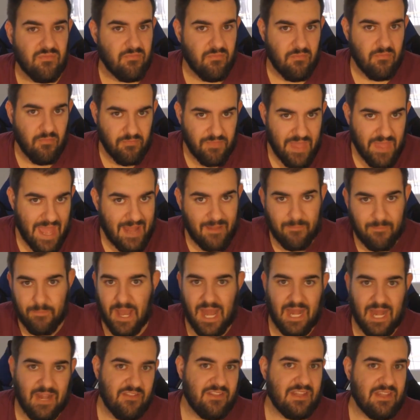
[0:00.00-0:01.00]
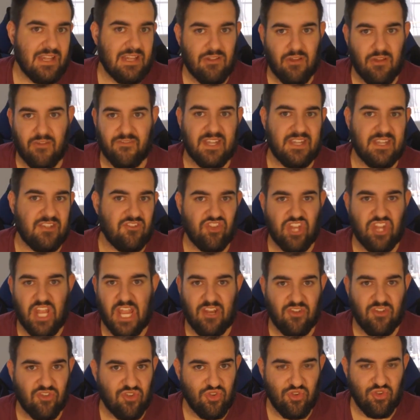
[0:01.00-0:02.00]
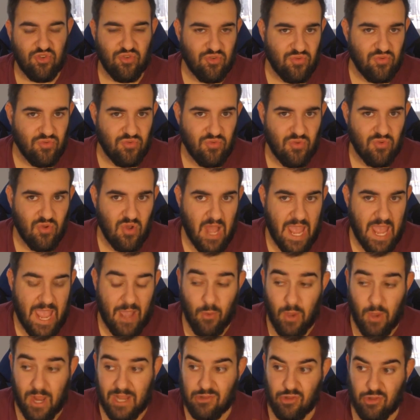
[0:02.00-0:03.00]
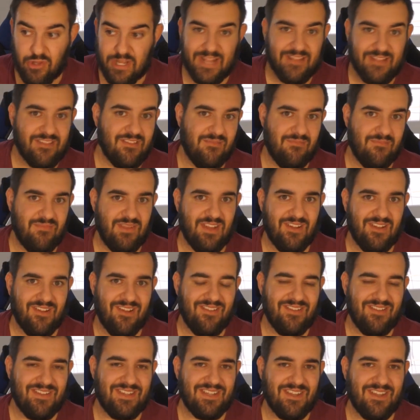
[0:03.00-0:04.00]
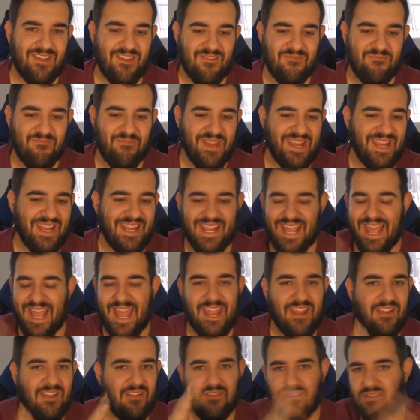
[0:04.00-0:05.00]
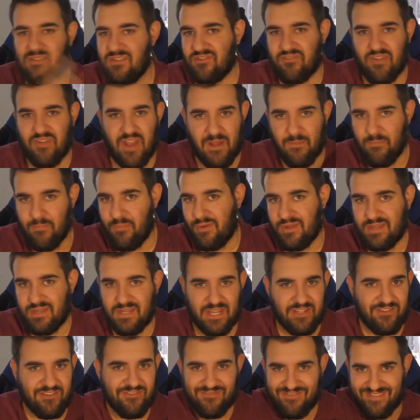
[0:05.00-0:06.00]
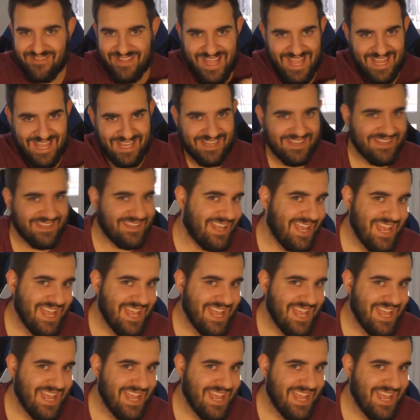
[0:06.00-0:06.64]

that part of their life doesn't change how I look at them, So being gay, straight, bisexual, that has